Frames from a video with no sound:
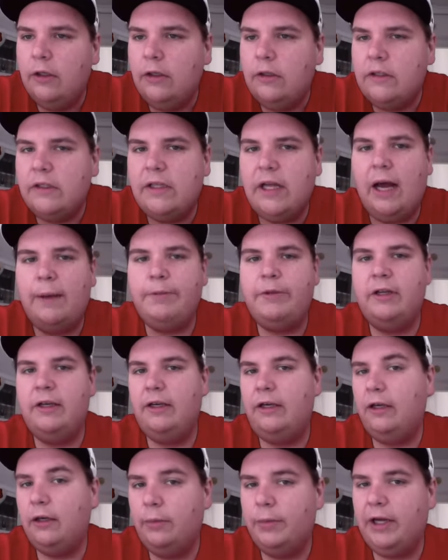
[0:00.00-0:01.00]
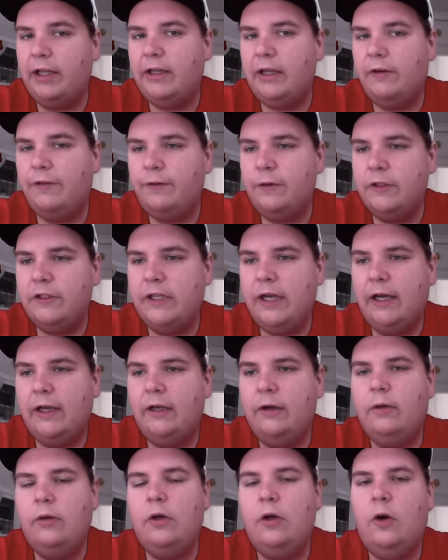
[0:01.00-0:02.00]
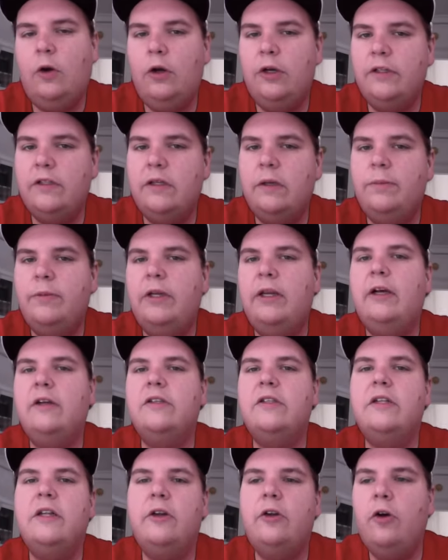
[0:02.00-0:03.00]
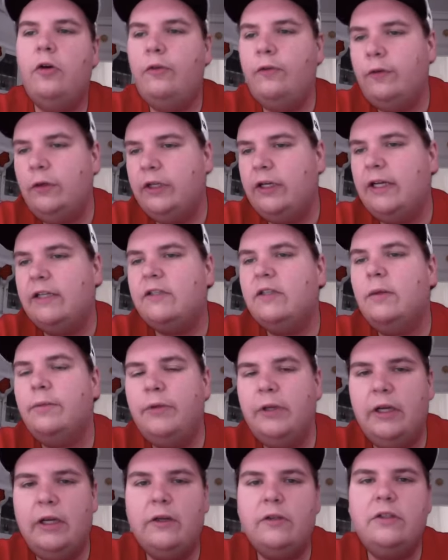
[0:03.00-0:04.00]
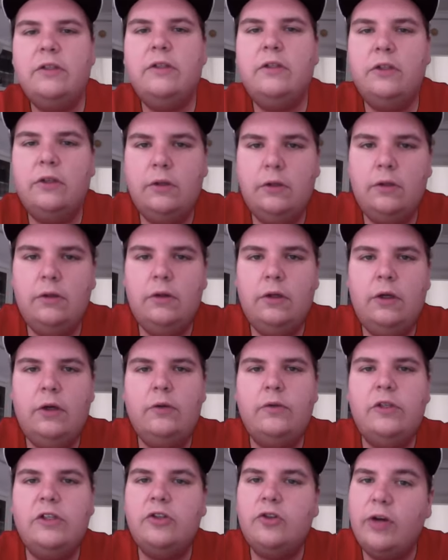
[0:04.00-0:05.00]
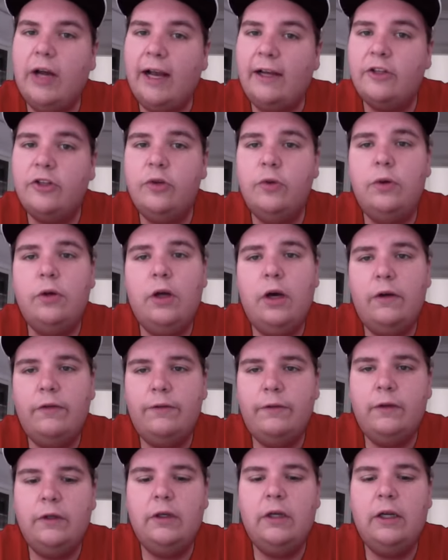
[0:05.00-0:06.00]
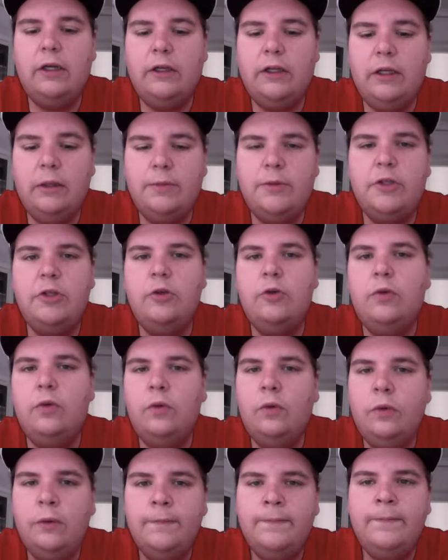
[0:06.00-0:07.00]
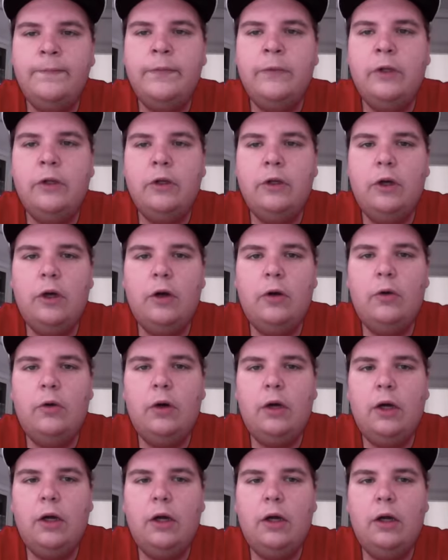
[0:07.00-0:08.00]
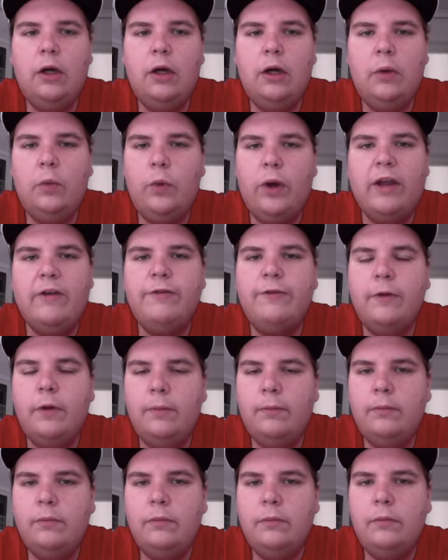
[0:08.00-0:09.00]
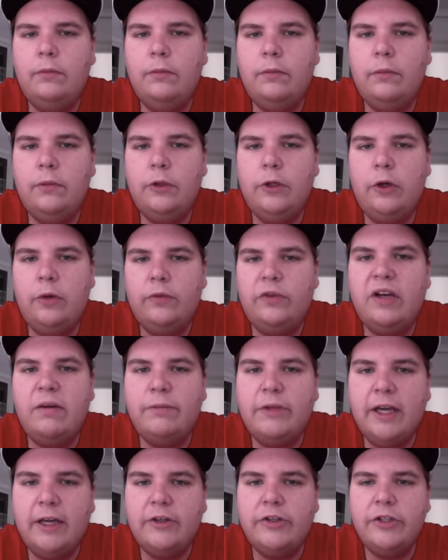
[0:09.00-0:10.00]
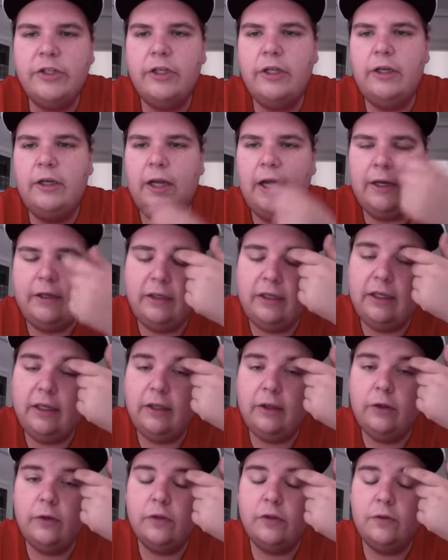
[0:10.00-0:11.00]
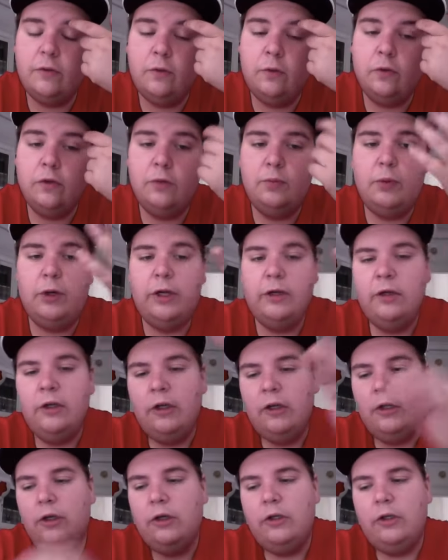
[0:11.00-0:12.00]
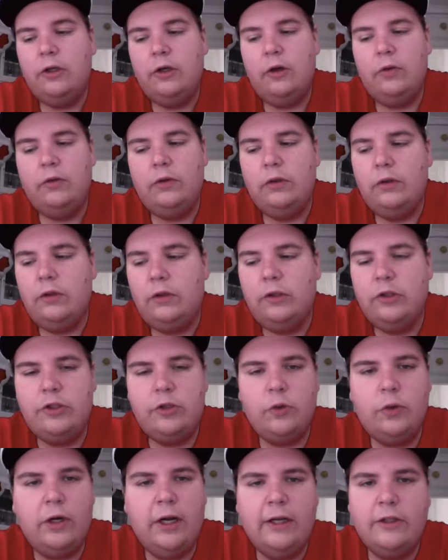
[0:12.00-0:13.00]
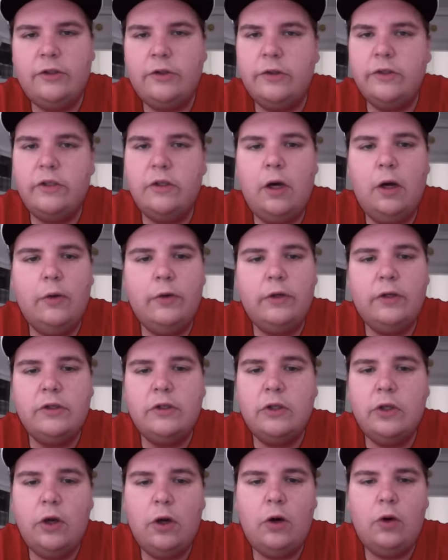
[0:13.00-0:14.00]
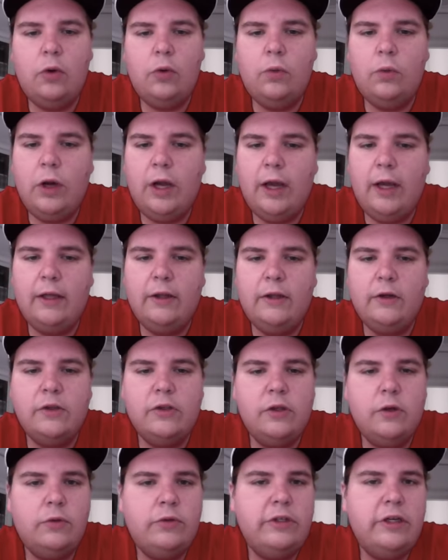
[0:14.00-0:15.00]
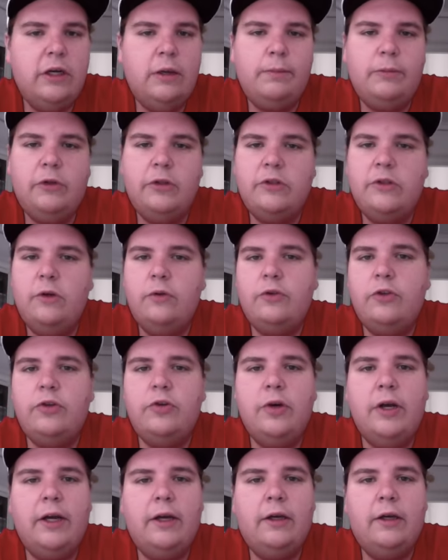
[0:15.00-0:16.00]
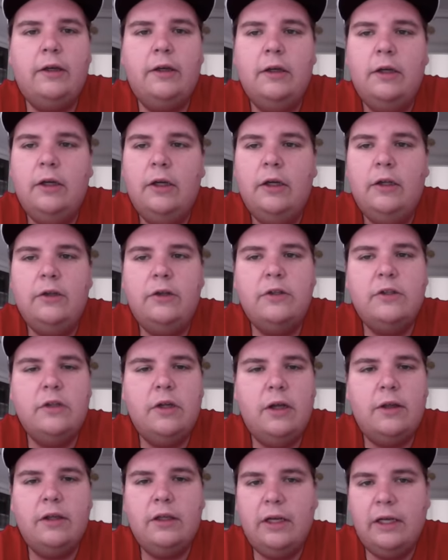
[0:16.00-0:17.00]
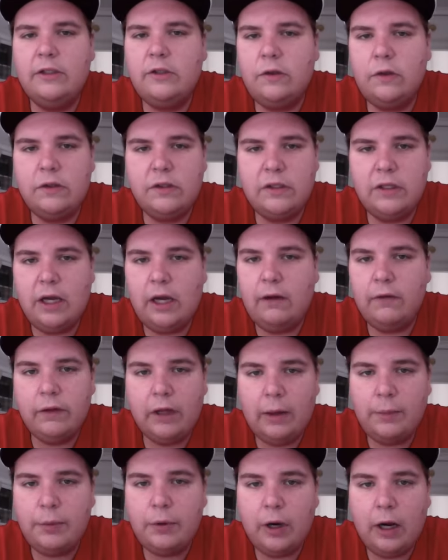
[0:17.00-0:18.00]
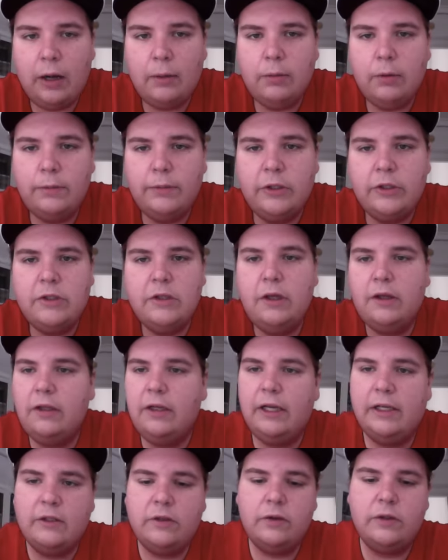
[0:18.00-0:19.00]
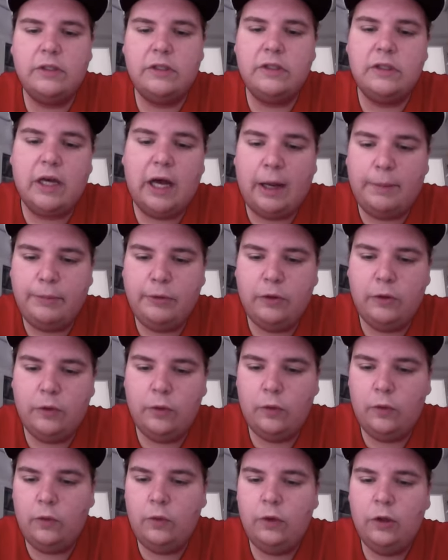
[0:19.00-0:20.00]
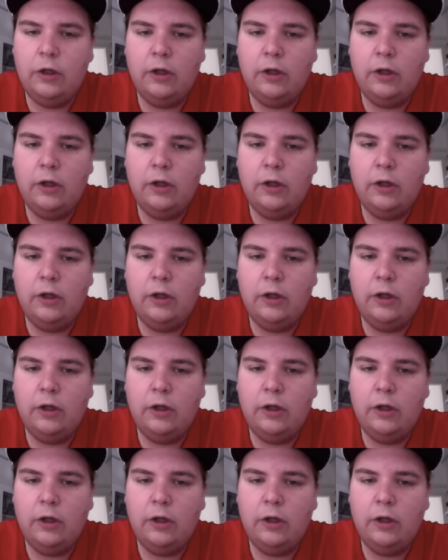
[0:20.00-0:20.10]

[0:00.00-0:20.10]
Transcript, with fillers: stop thinking about that for a second, go on to something else, and then hopefully that something else, you know, distracts you enough and, and keeps you, you know, uh, away from, you know, temptation and, and eating those foods. But, you know, the, the short answer is no. There's no way, there's no tip, there's no trick. There's nothing that's going to solve that problem. There's nothing that's going to stop you